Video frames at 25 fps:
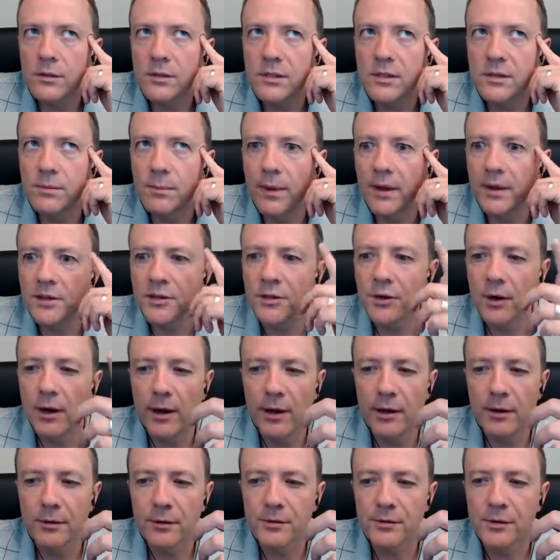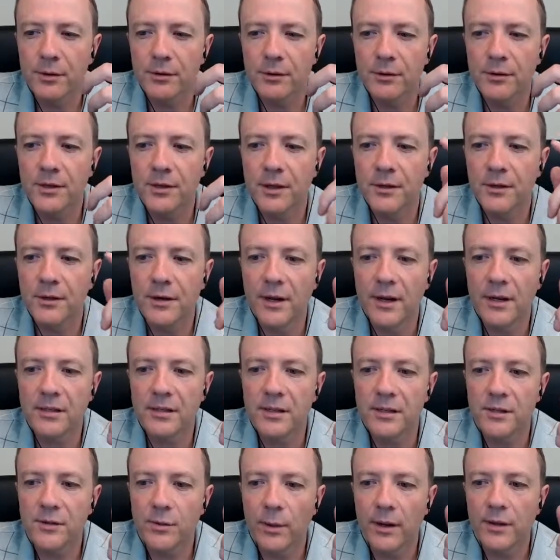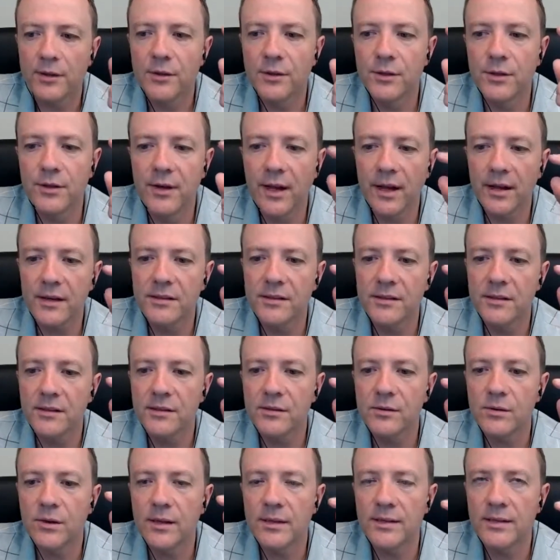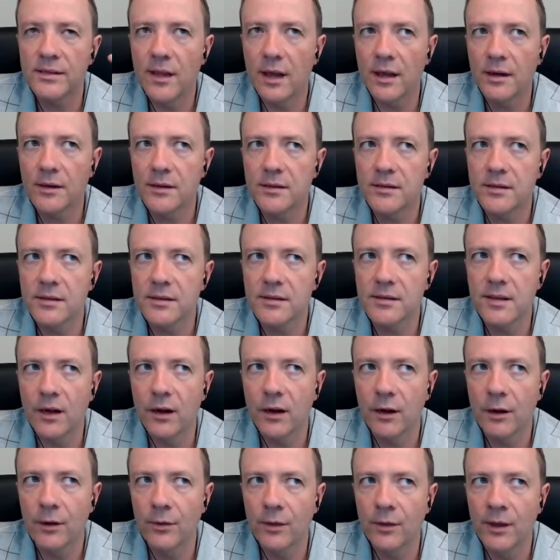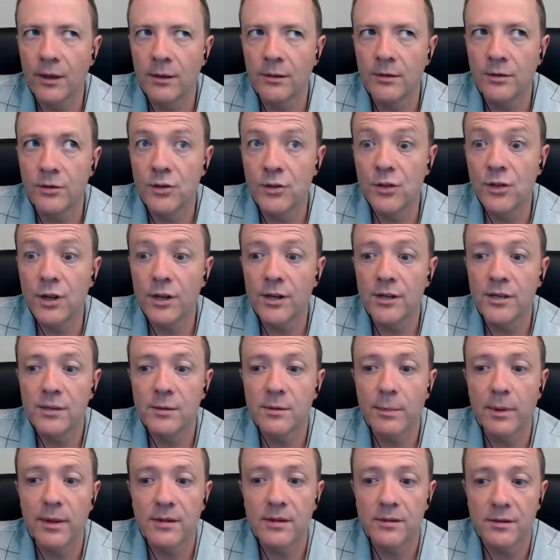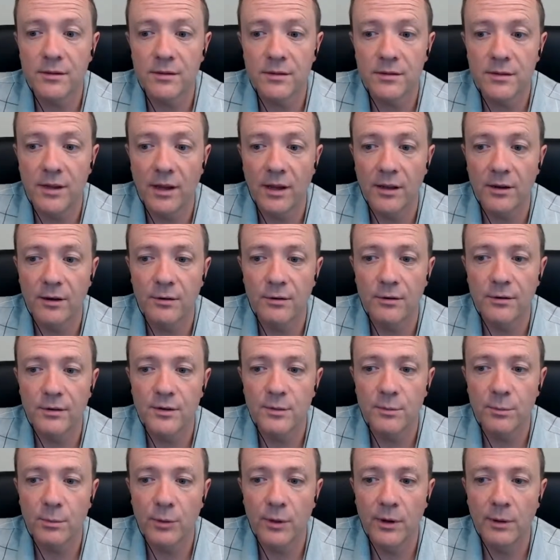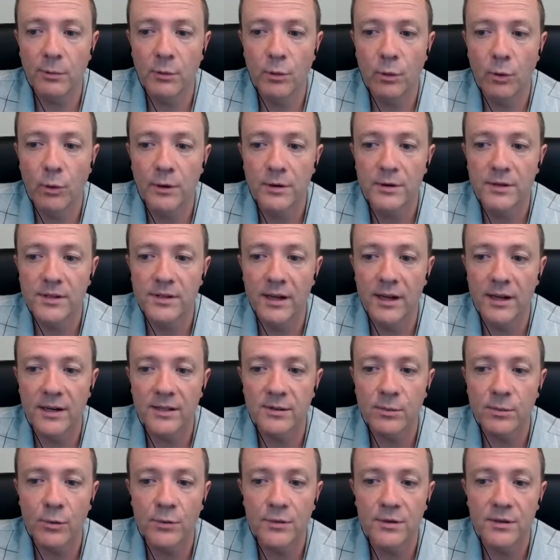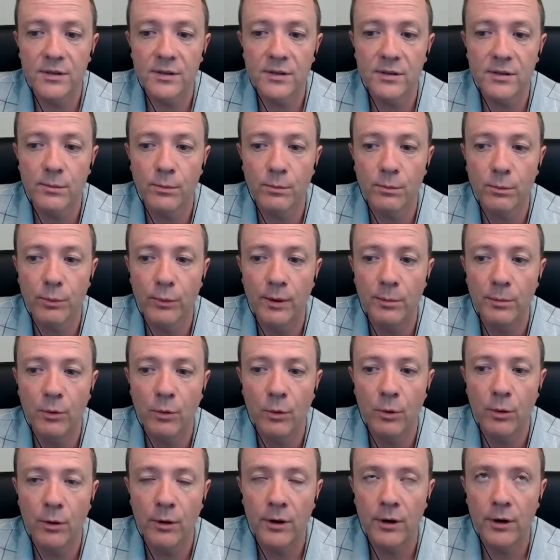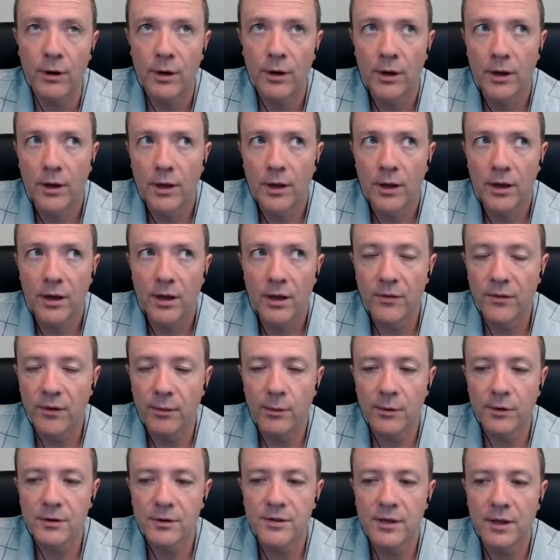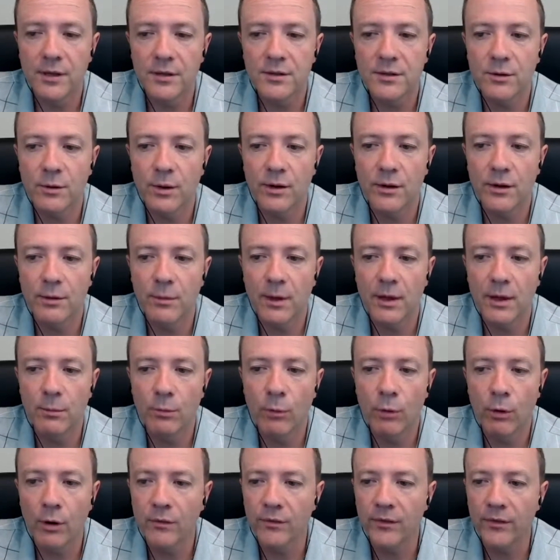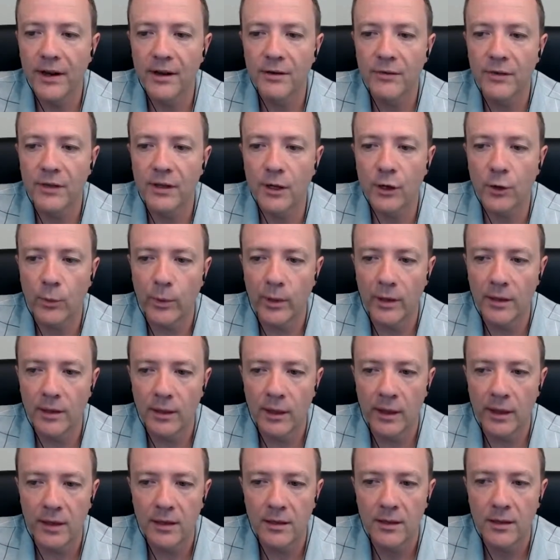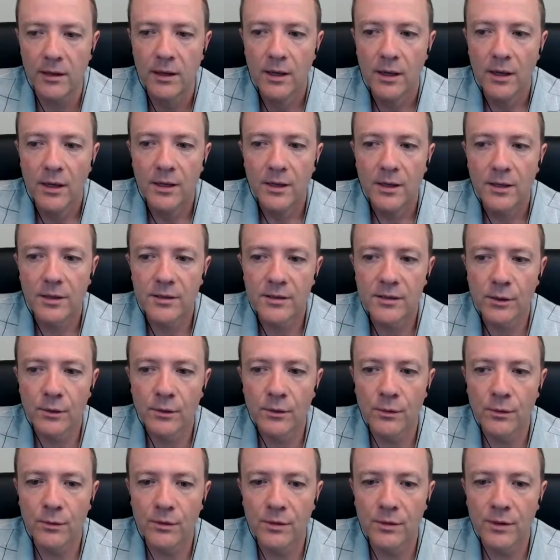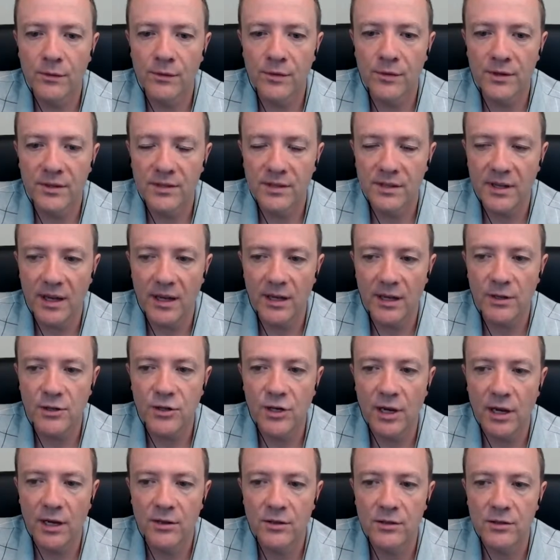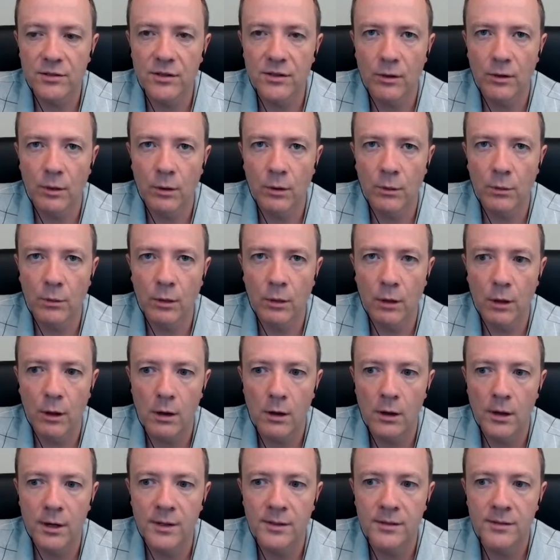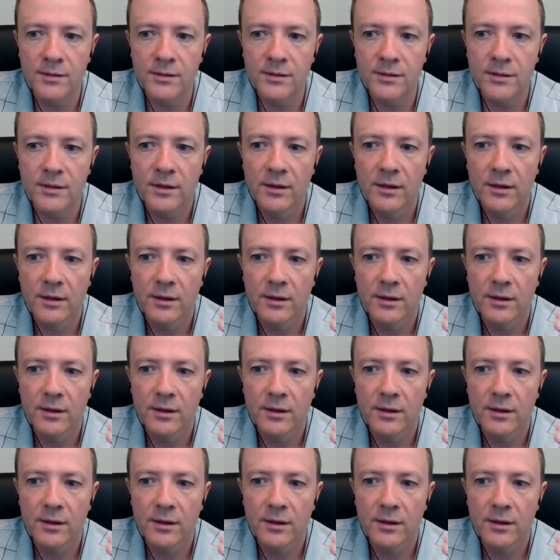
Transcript: to make sure i also understand the nexus right so the nexus it's not necessarily just based on the standard the supreme court said it's more the supreme court if i'm understanding this correctly made it more kind of like a green light and so mm-hmm. if the mm-hmm. state changes their own laws